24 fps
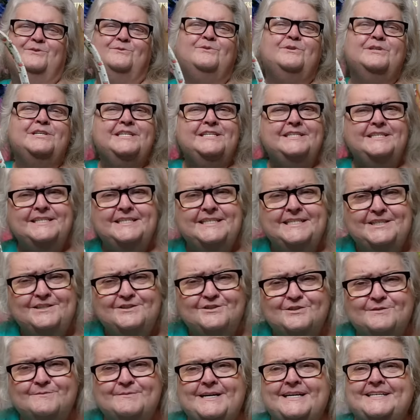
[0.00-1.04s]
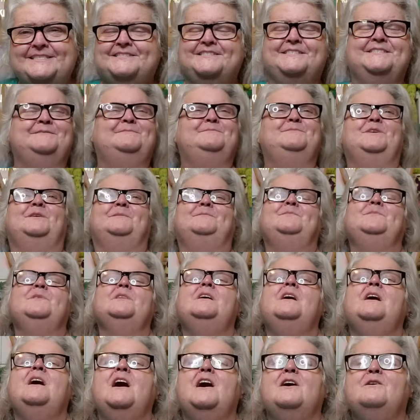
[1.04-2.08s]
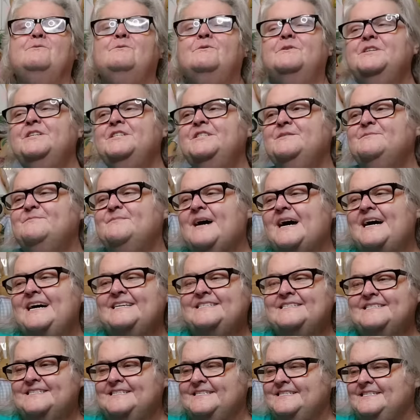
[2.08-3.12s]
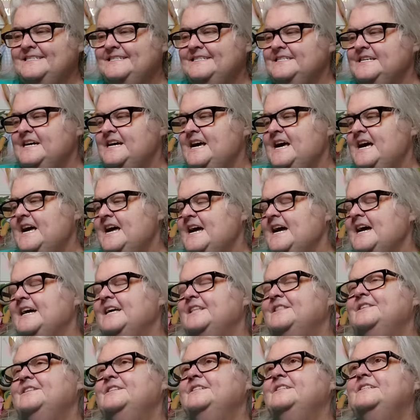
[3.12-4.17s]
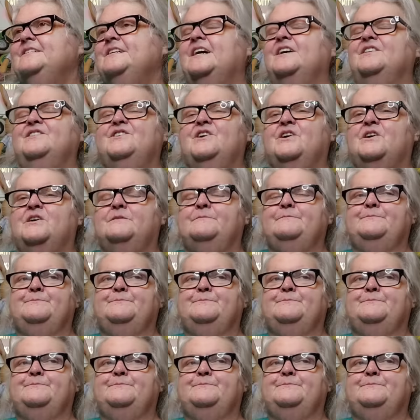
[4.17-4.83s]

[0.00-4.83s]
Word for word: wanted an Easter basket. No, I wanted the basket. And then I thought,